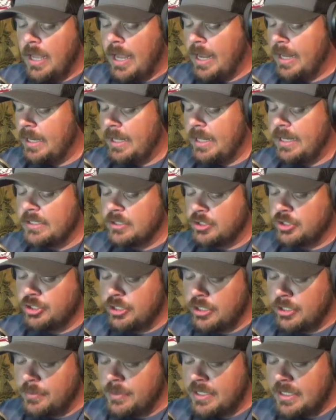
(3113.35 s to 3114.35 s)
And ladies and
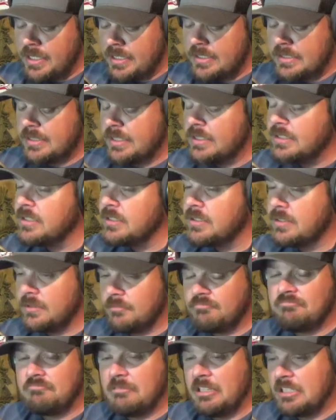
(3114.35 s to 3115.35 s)
gentlemen, this
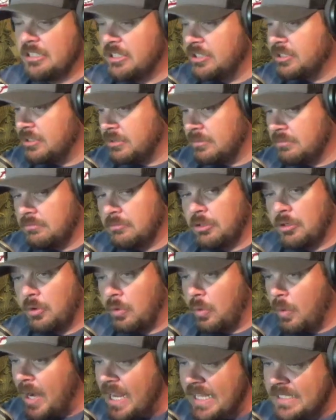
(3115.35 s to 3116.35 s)
is
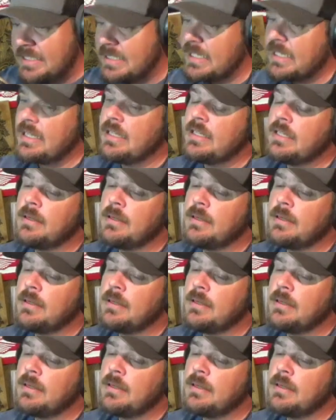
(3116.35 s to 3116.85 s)
crazy